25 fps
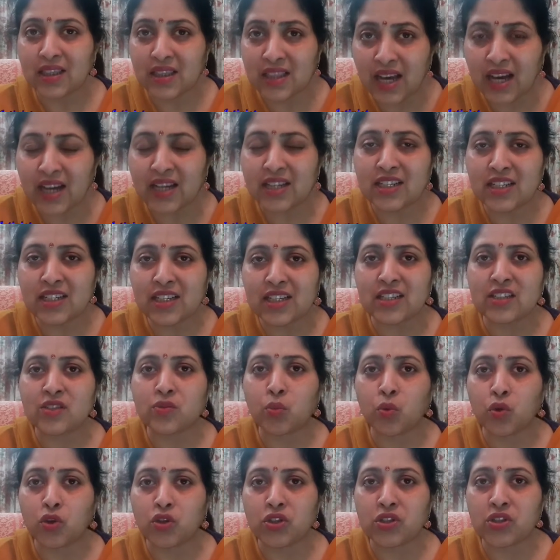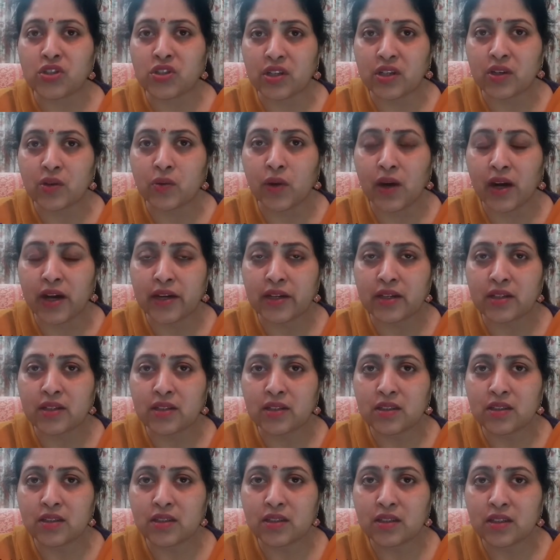That is what is
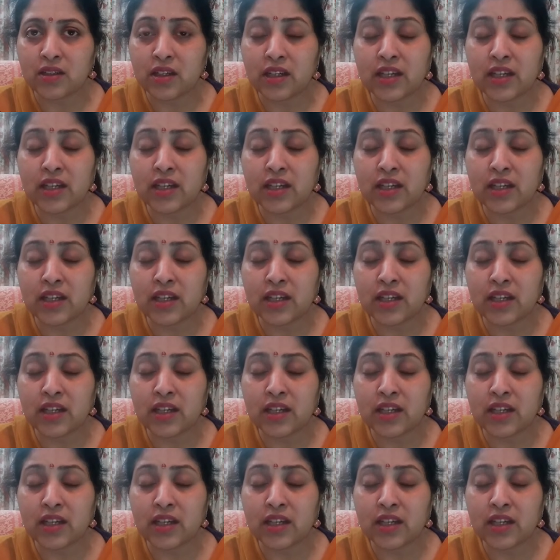required.